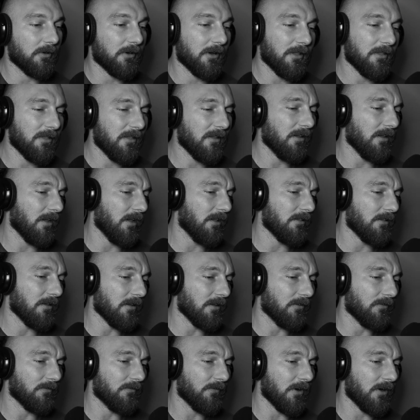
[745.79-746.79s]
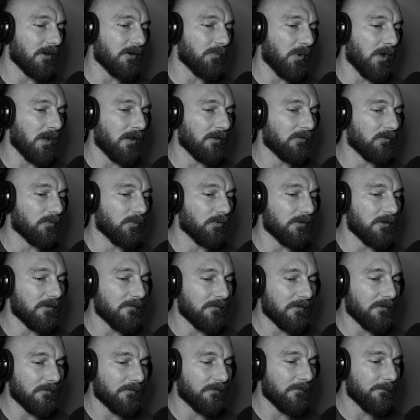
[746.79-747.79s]
And I think it's very possible.
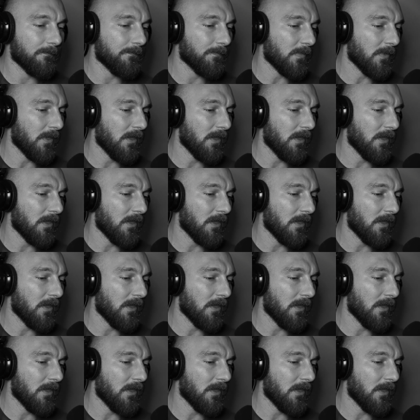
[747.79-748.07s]
Even if